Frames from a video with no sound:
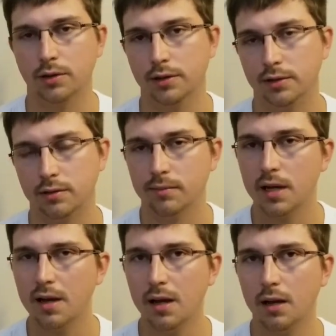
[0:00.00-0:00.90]
He's
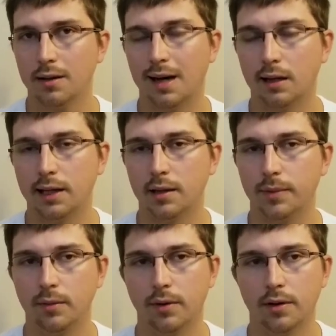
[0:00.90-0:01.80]
kind of like a big
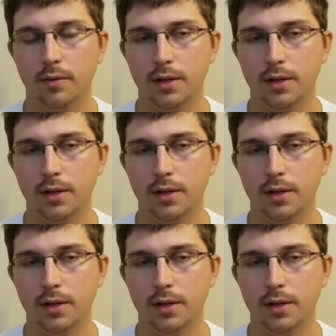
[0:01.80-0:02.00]
brother to me.